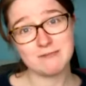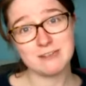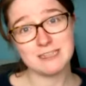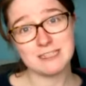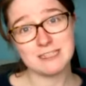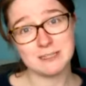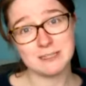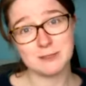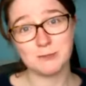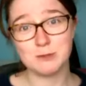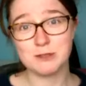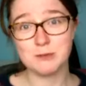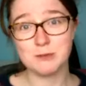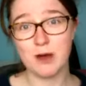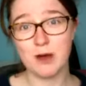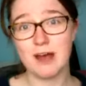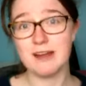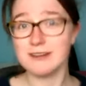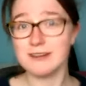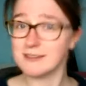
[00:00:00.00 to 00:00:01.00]
reasons, was
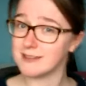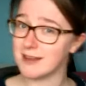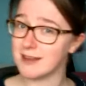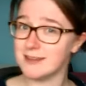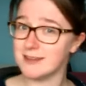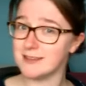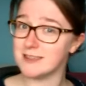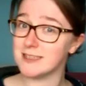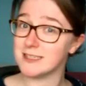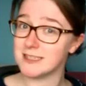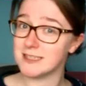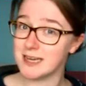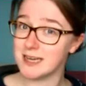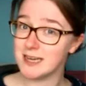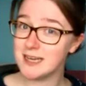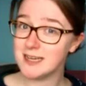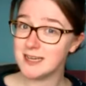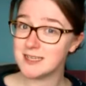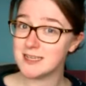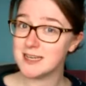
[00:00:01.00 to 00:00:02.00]
why I decided to
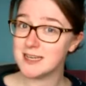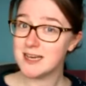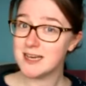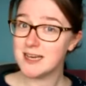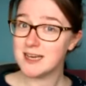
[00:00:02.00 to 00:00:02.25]
delete